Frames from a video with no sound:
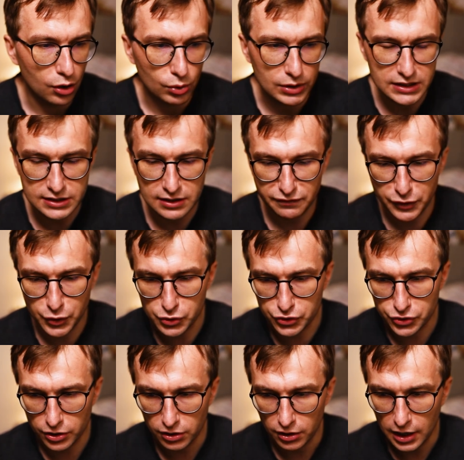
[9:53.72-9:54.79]
what is the
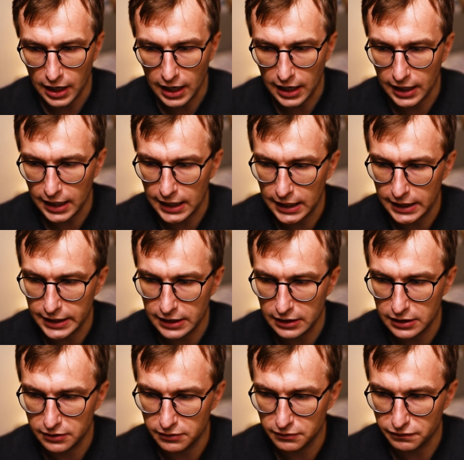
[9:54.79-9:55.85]
future
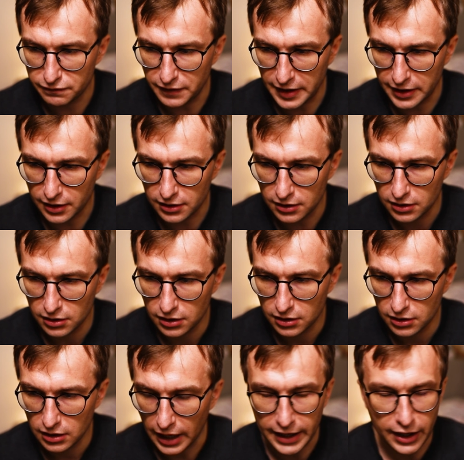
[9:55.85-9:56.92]
i think
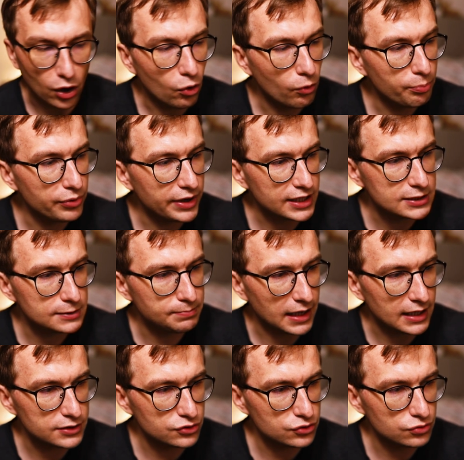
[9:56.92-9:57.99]
i hope we
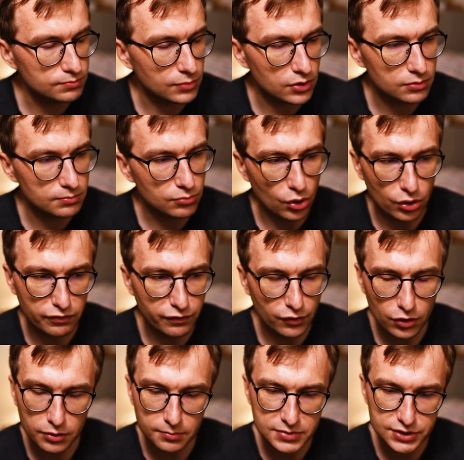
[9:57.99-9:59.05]
expand to more, more
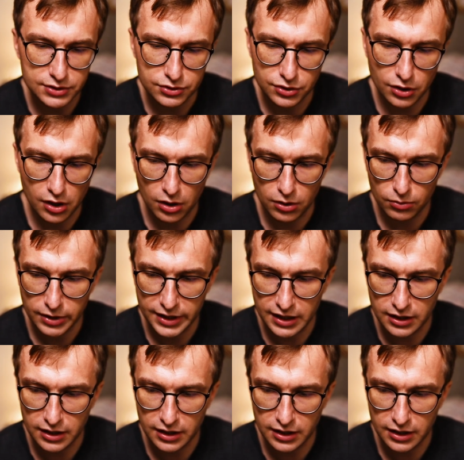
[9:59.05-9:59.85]
forms you know